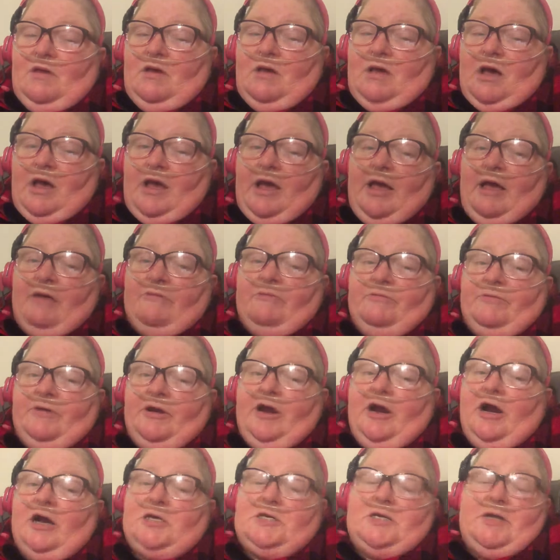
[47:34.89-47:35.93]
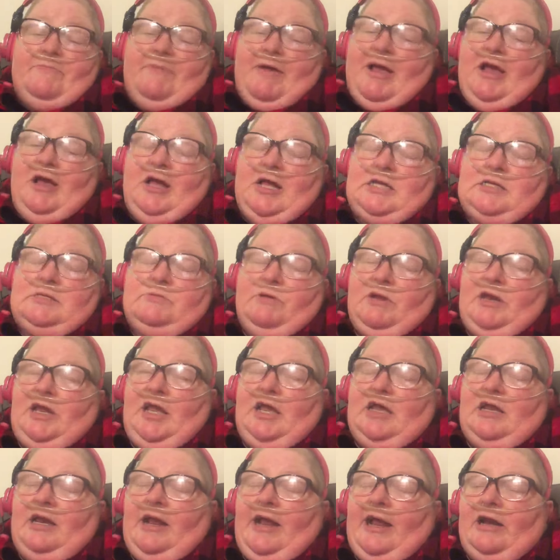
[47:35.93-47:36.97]
I have a very hard time. My husband,
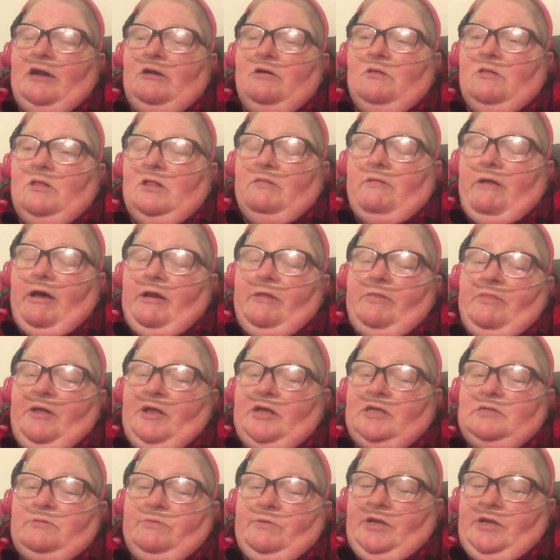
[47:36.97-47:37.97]
he can handle a lot of things,